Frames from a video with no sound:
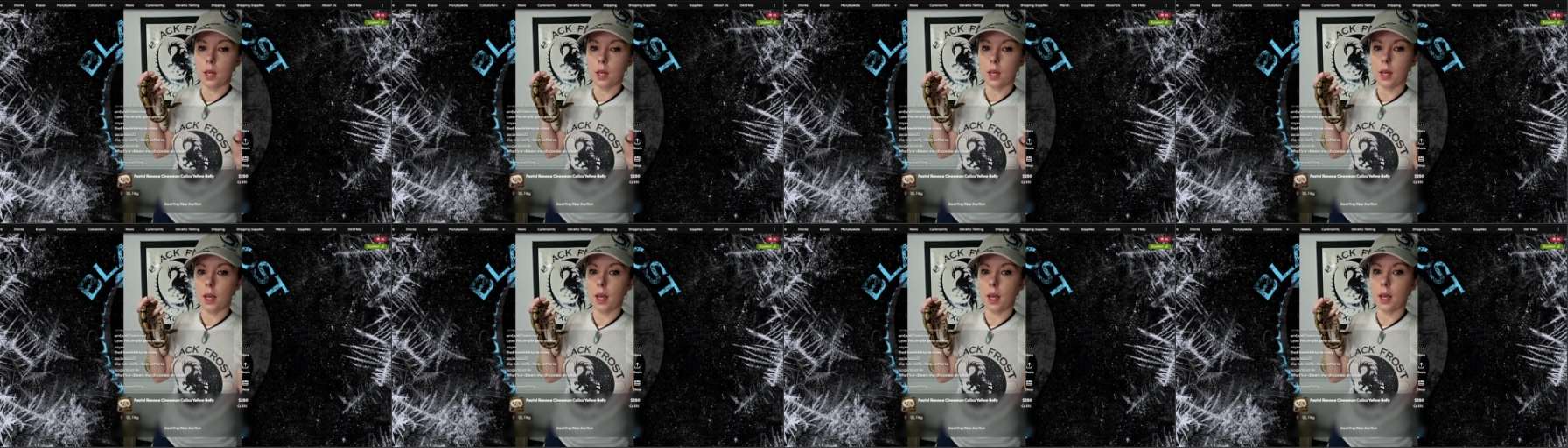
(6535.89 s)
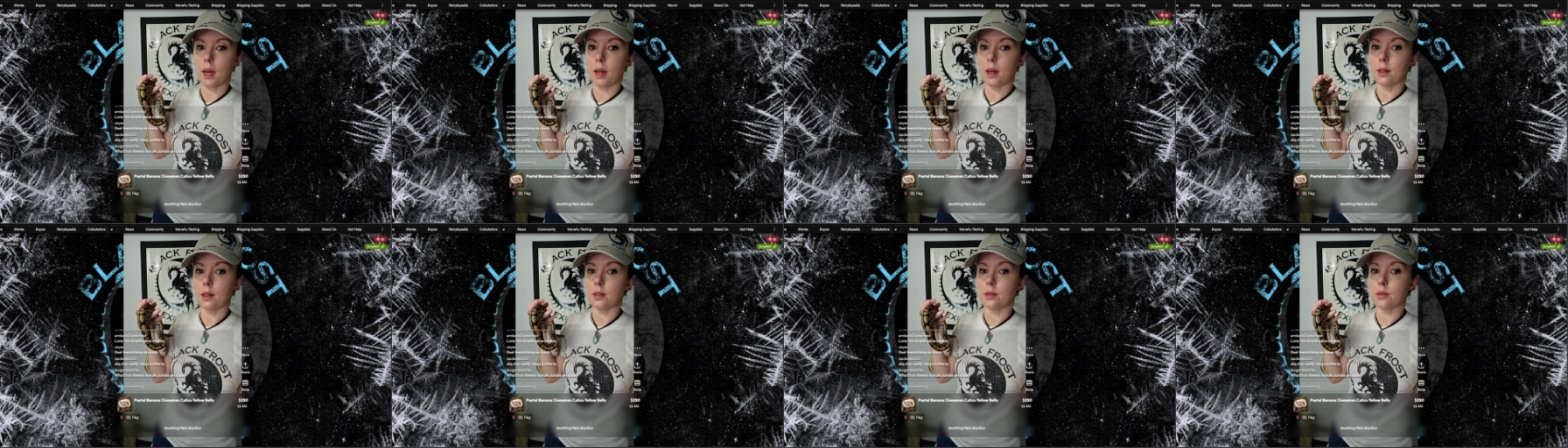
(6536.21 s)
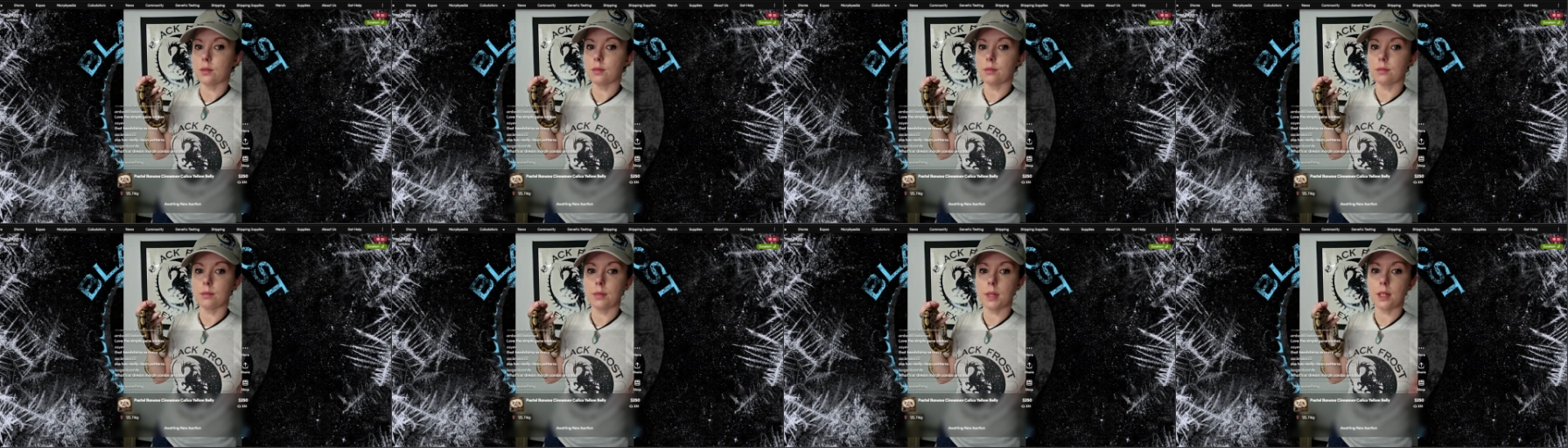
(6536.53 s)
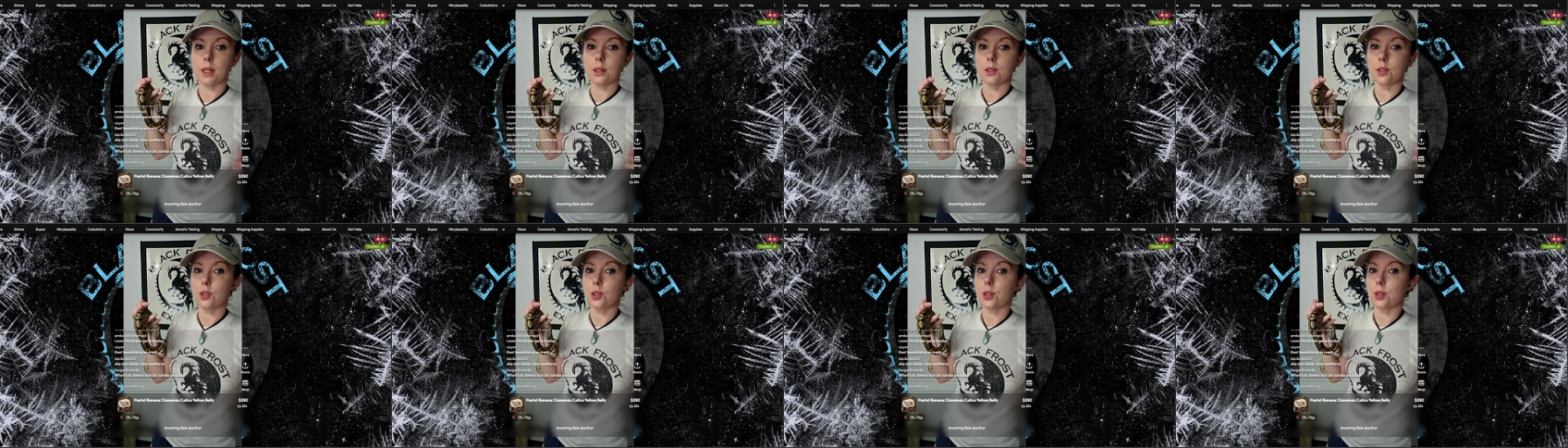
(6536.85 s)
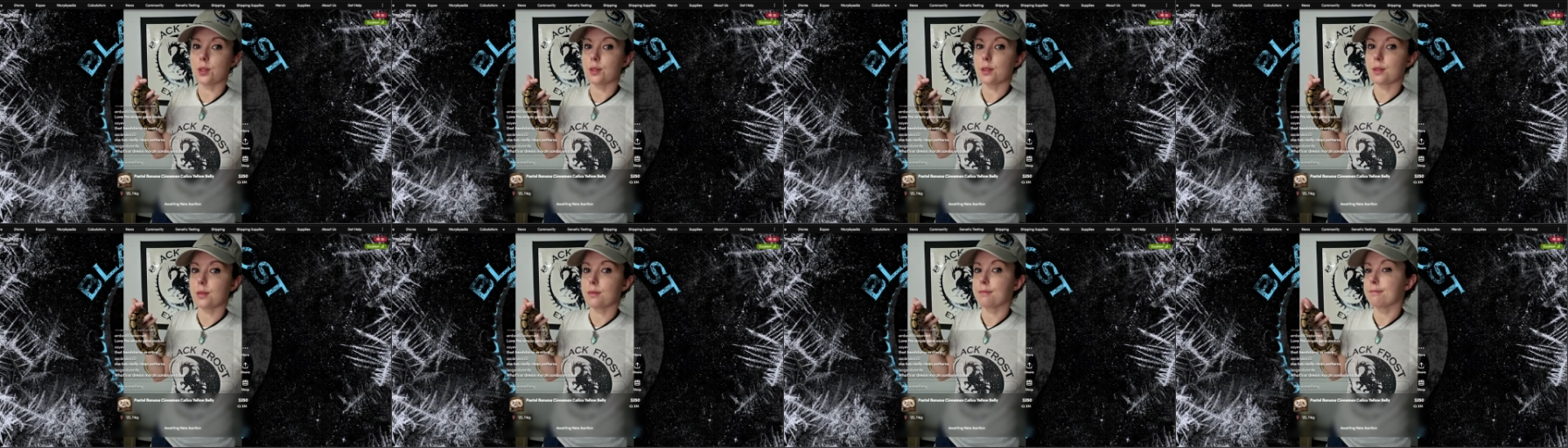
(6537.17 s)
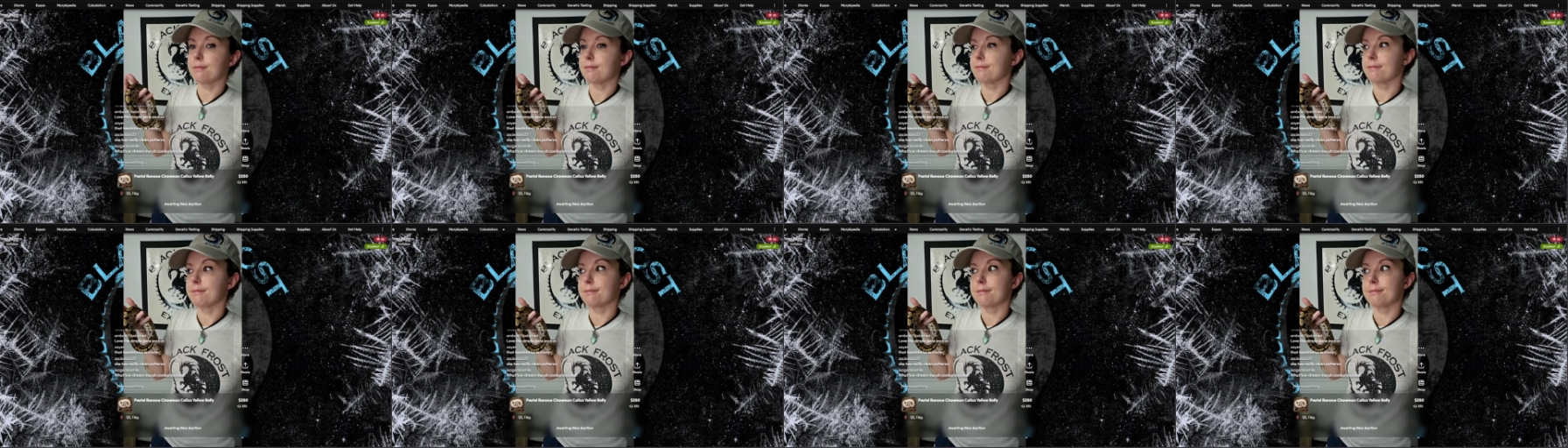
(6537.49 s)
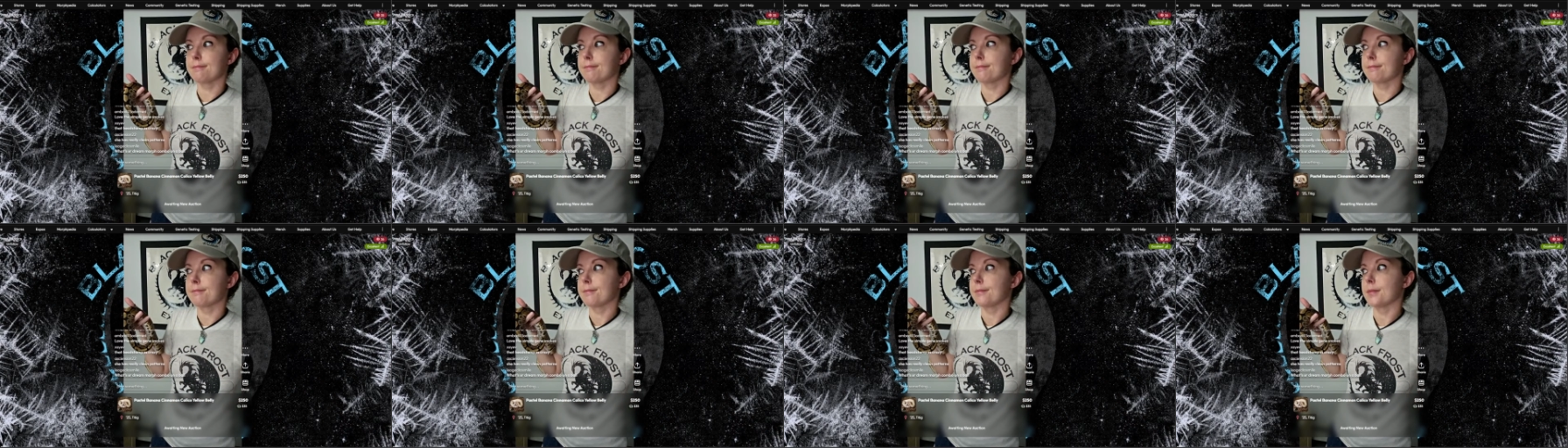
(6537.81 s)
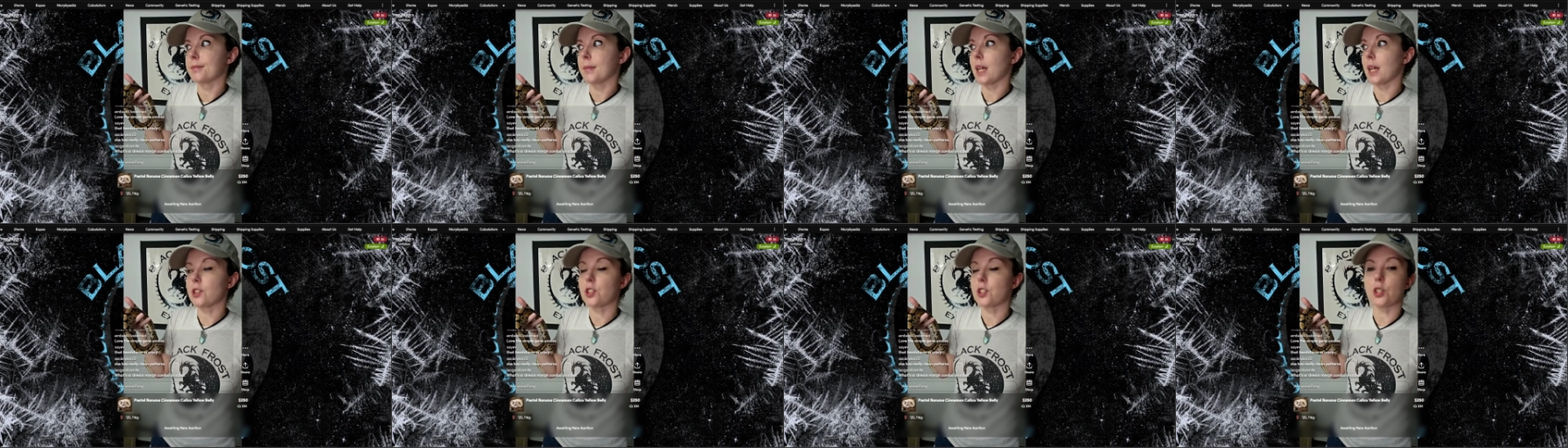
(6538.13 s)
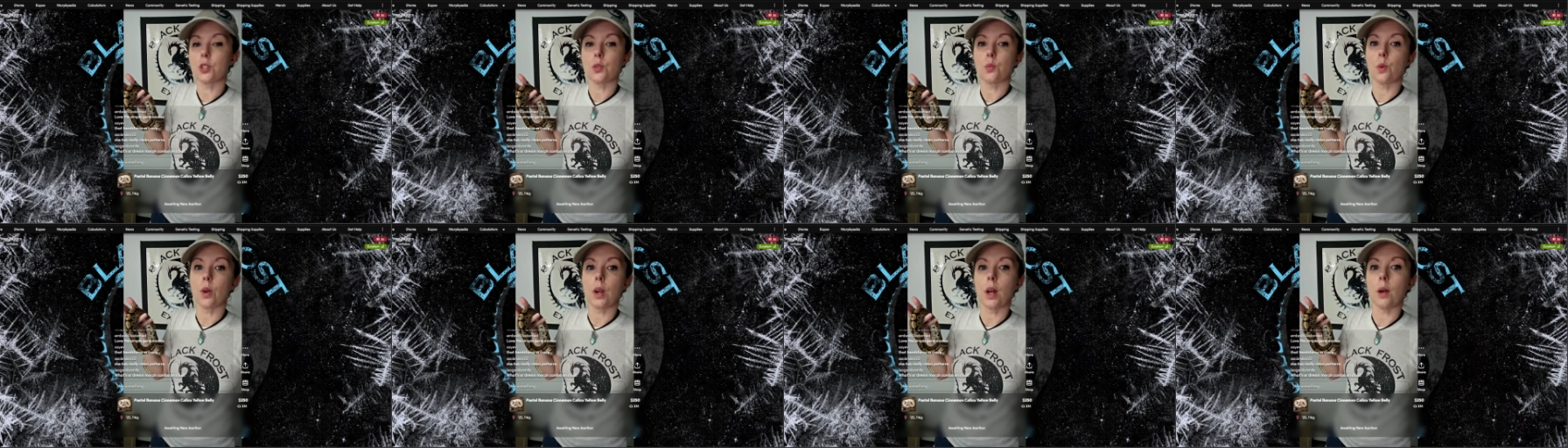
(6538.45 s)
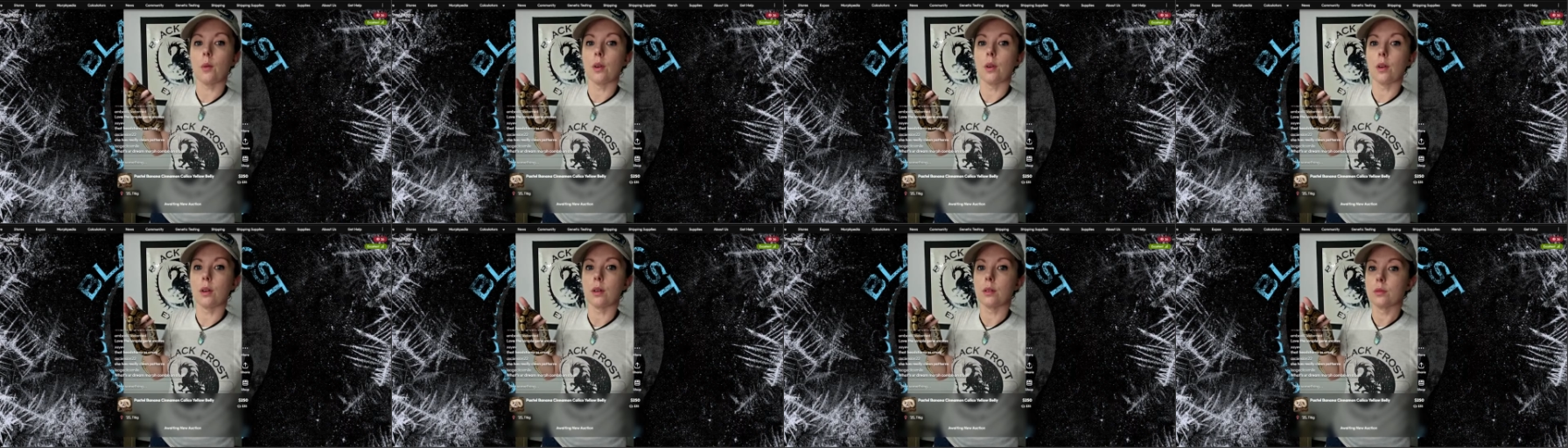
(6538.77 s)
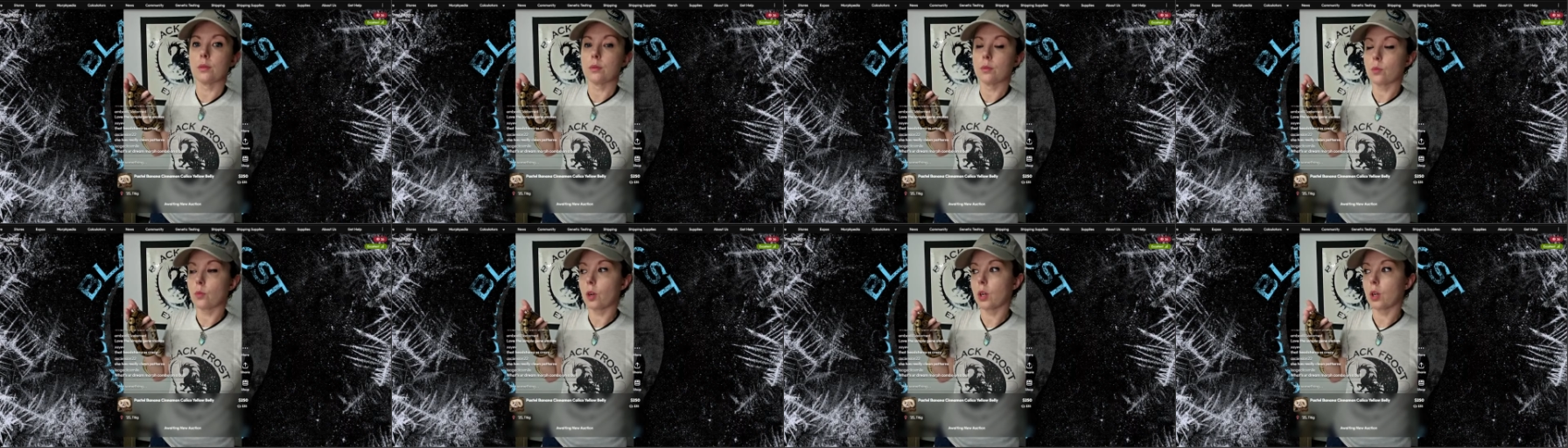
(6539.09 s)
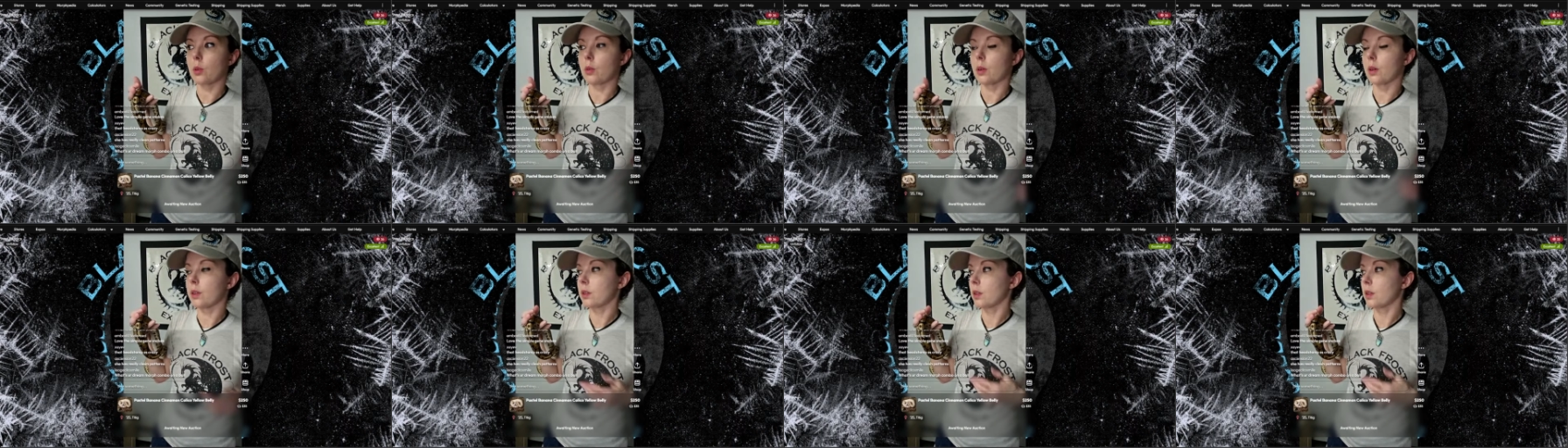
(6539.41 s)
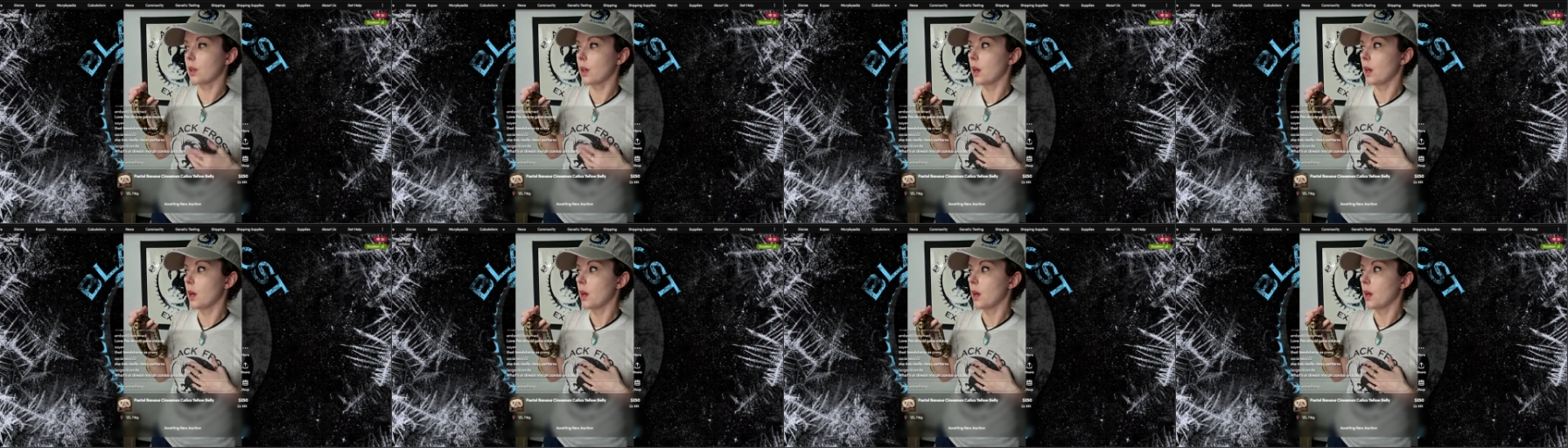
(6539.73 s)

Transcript: And that's just what I want to work with.